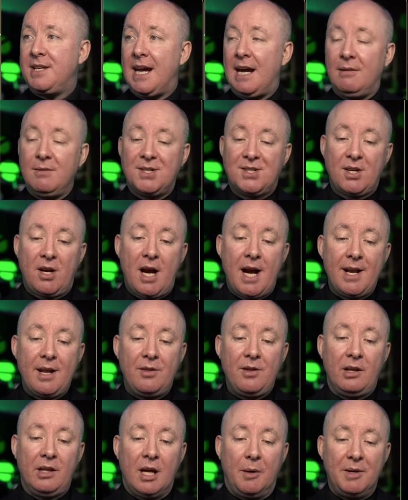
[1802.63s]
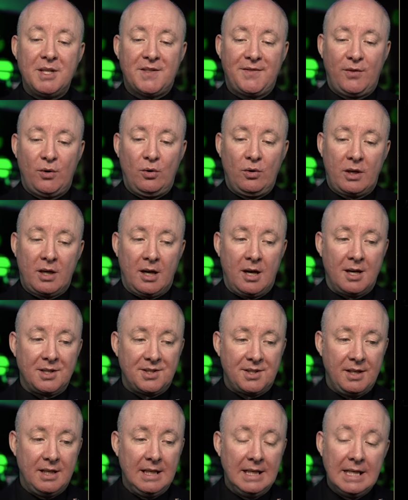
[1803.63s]
downside at the lowest
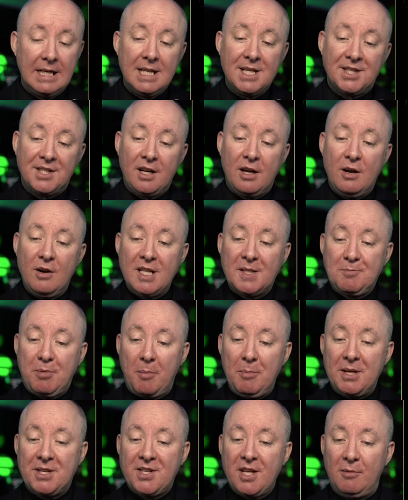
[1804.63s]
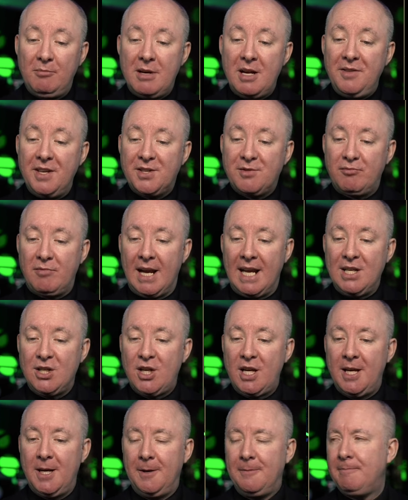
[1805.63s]
forecast. So it's probably somewhere in this range
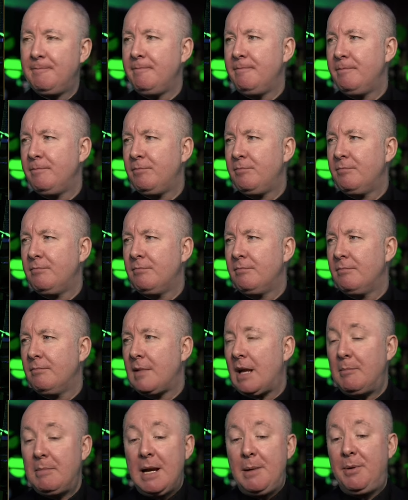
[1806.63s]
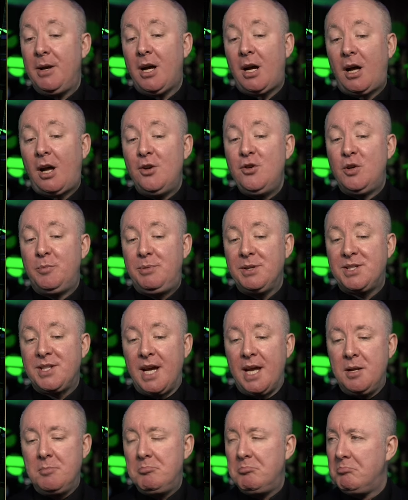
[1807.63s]
here. Maybe
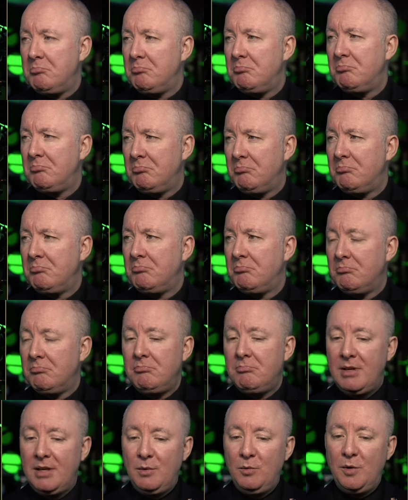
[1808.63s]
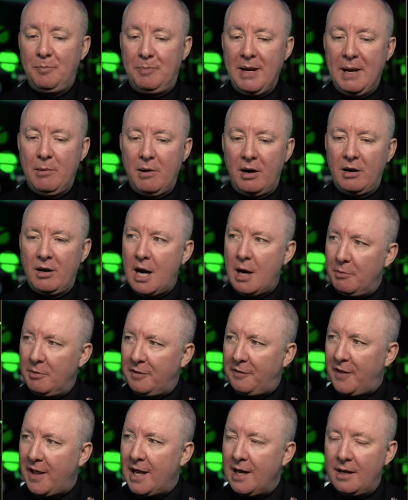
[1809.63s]
100% would be where I would
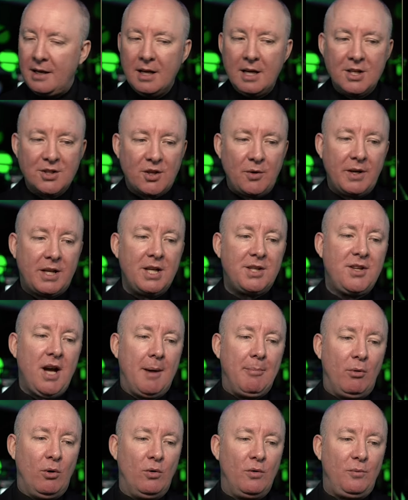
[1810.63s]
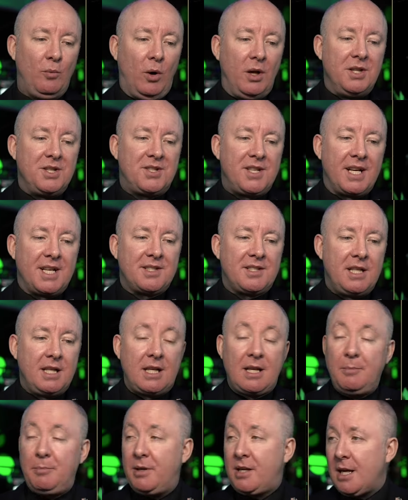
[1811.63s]
think. So it could double. 160
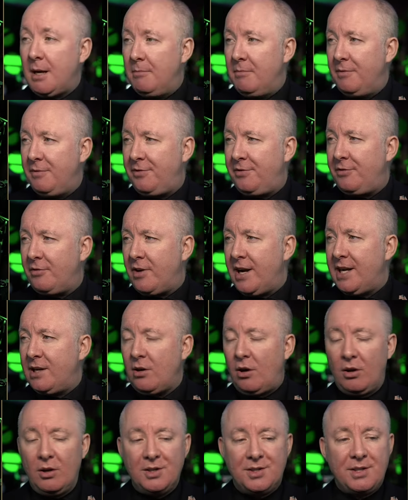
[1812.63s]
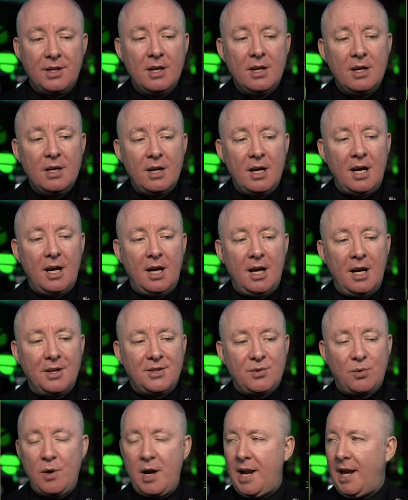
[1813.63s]
could become
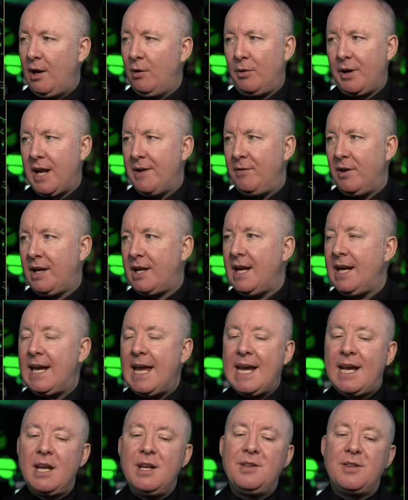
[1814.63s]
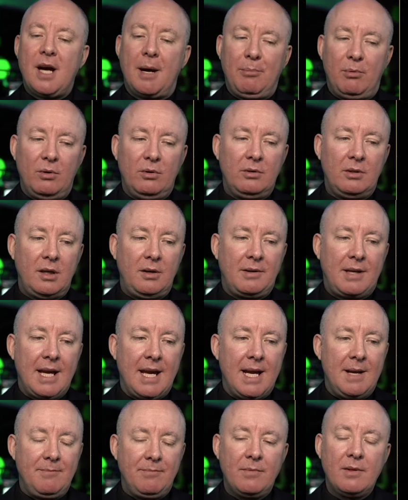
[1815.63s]
$3.20 or whatever. It can double,
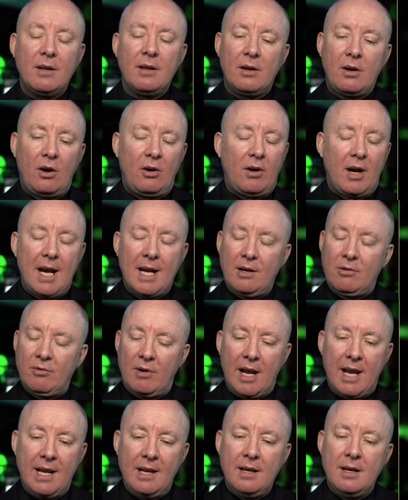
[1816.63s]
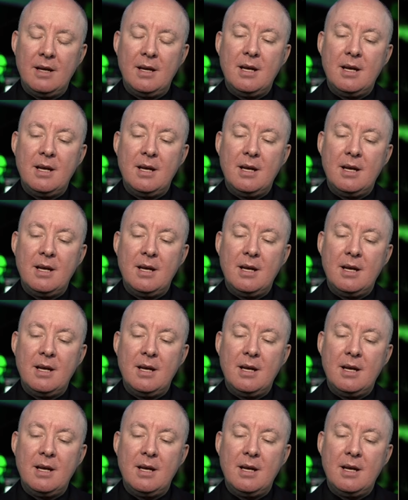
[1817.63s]
okay? All right, great.